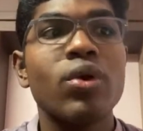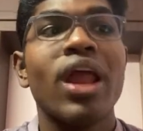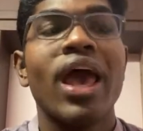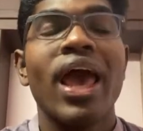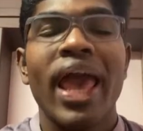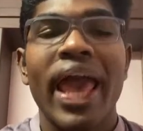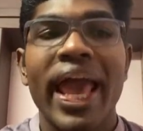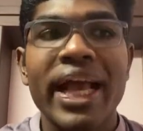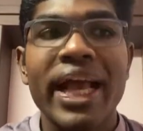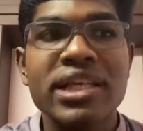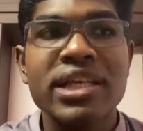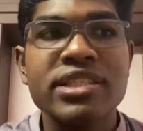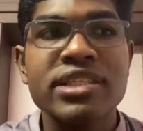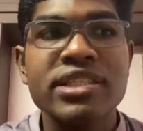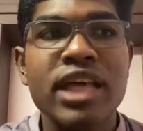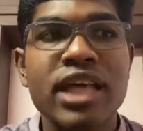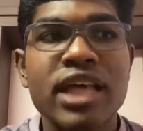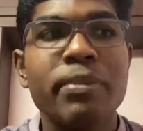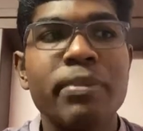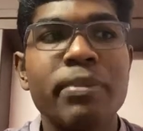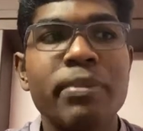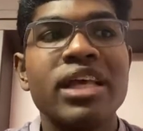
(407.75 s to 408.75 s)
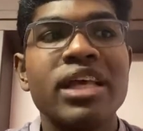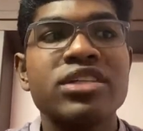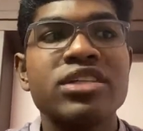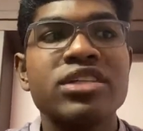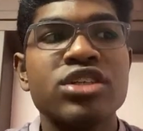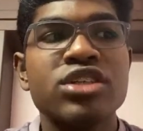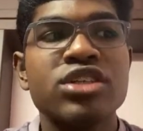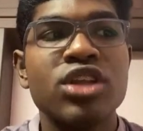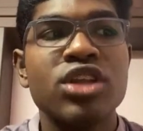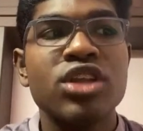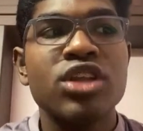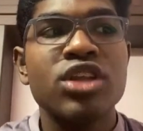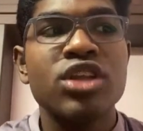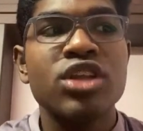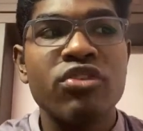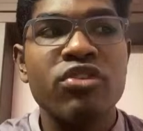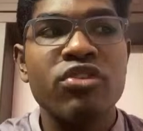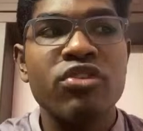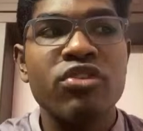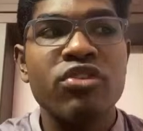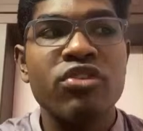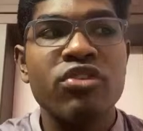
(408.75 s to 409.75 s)
Okay,
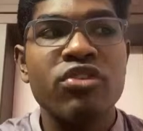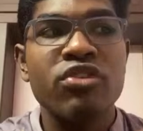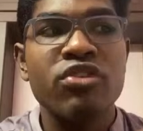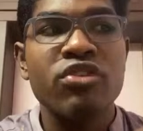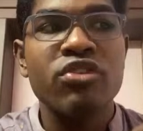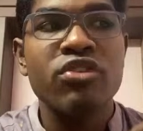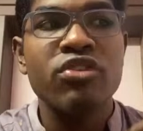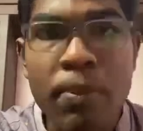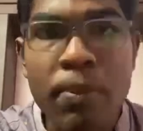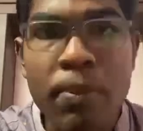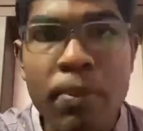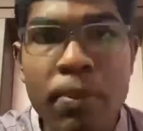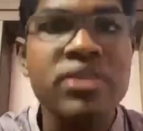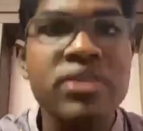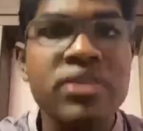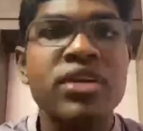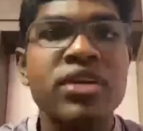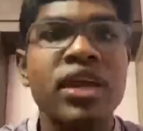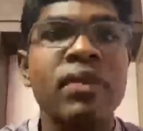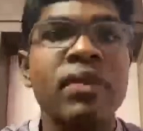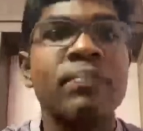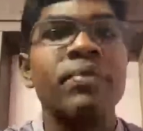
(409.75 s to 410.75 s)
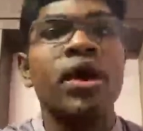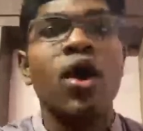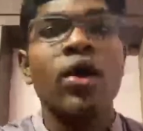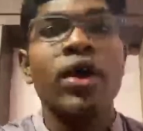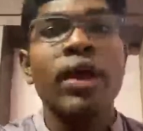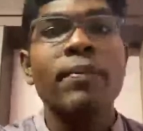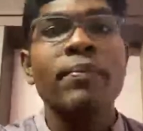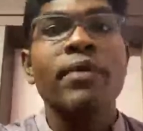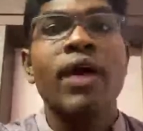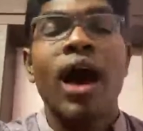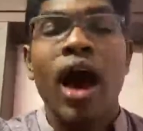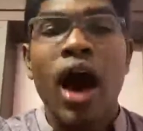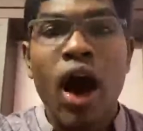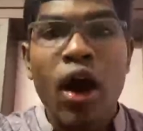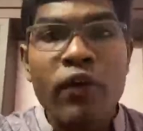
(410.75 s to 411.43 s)
examination of a mentally ill person.